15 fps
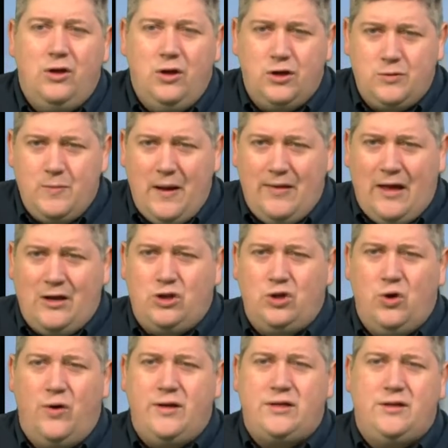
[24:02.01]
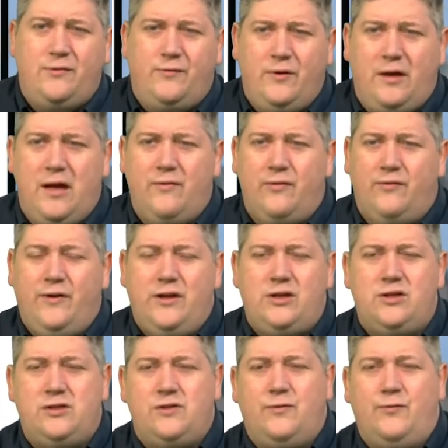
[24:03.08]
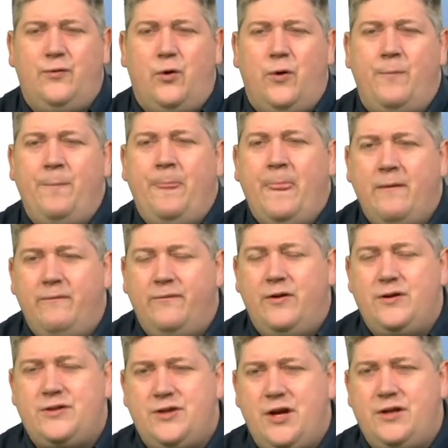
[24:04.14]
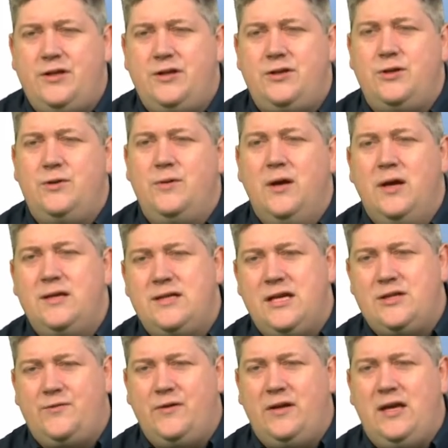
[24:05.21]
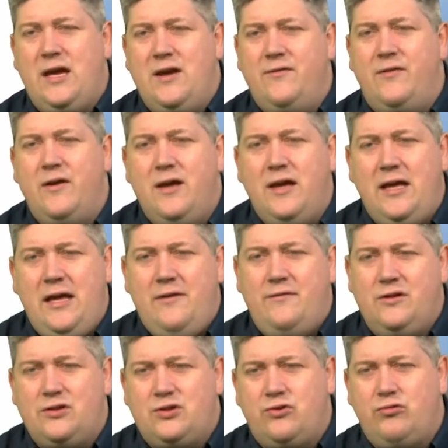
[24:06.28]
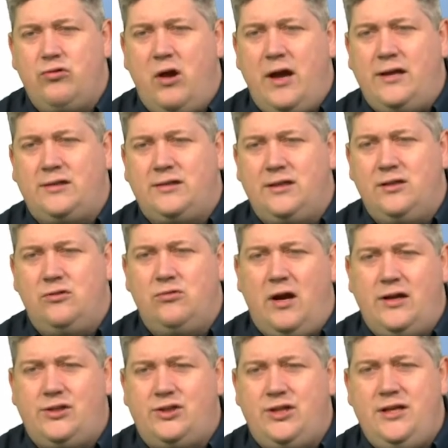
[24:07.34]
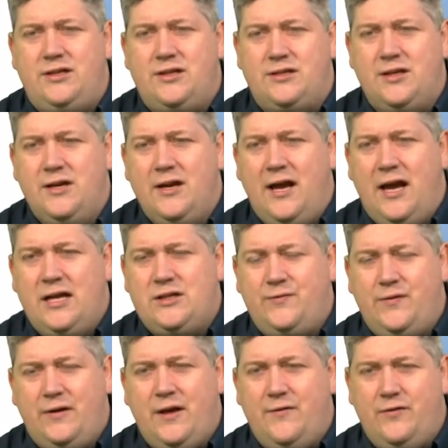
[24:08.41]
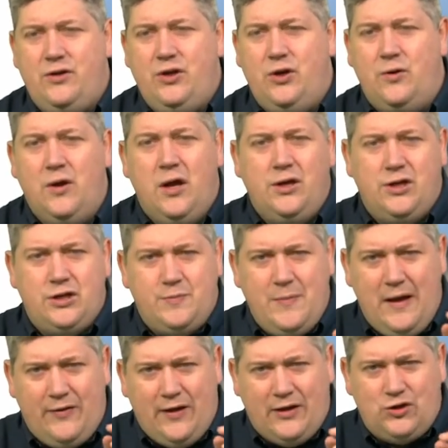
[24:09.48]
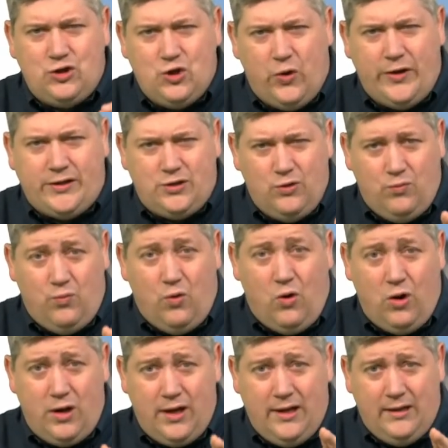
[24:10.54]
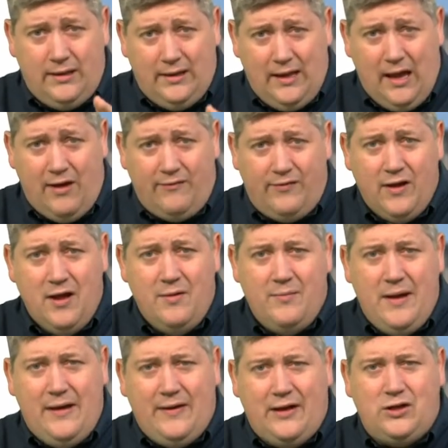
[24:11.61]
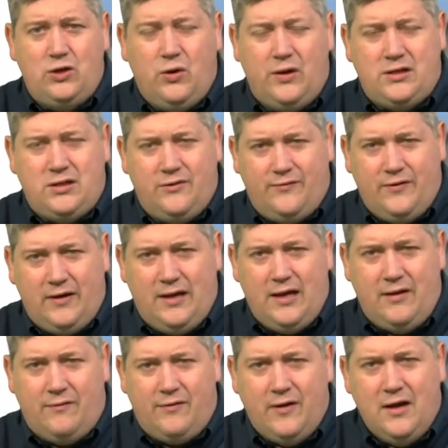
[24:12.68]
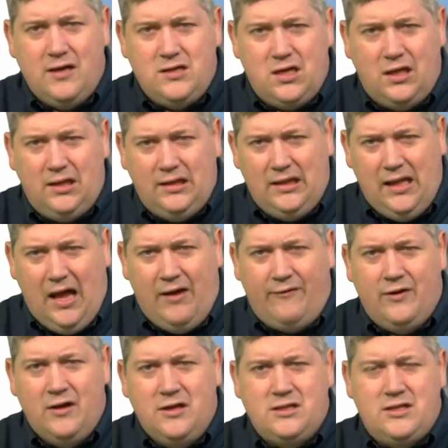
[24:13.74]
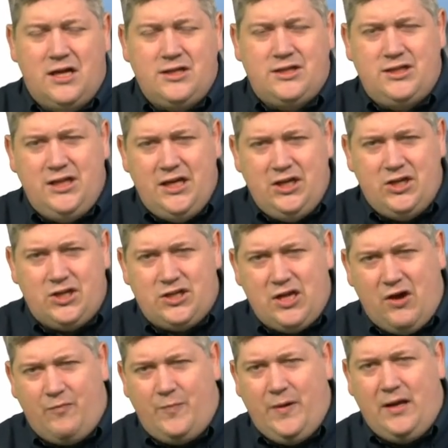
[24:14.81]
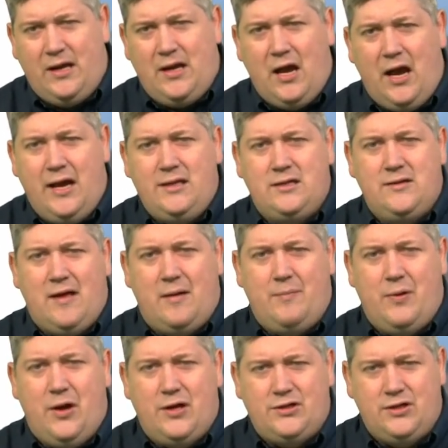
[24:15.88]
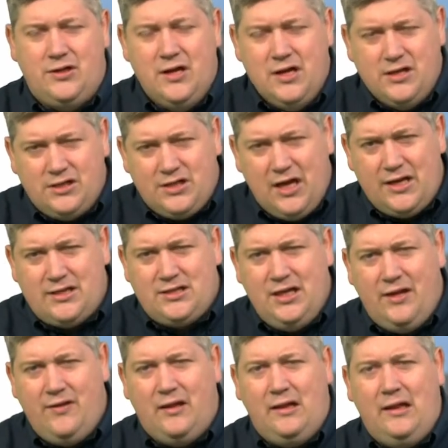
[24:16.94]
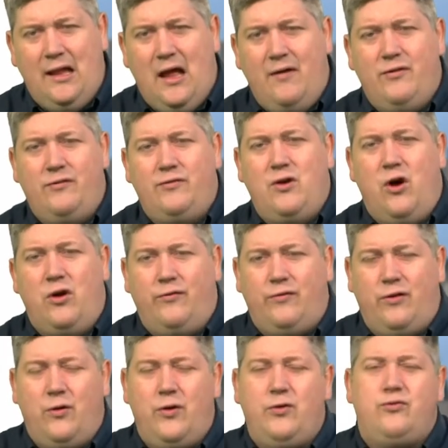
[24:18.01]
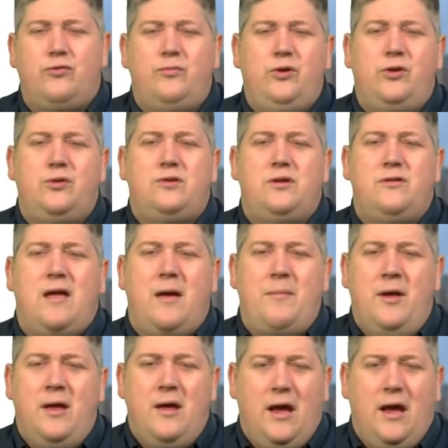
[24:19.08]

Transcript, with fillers: You just make that choice to forgive. Ephesians 4, verse 32 says, Forgive even as Christ in Christ Jesus has forgiven you. Just make that choice to walk in love. Make that choice to forgive, to love. Start seeing yourself being kind to that person. Start seeing the love of God flowing from you to them.